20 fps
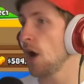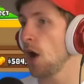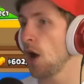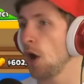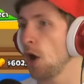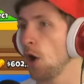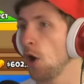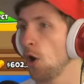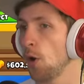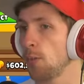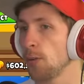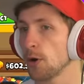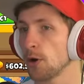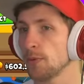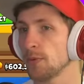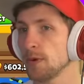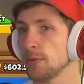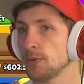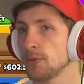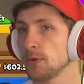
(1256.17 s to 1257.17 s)
Oh,
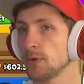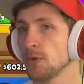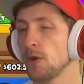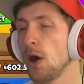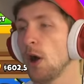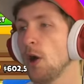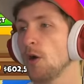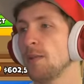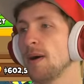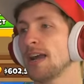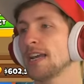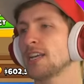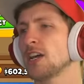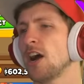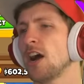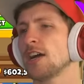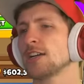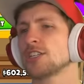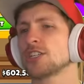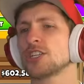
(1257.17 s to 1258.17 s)
Perma Brew. Oh, my
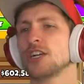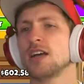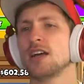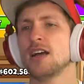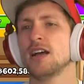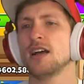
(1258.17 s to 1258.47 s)
gosh.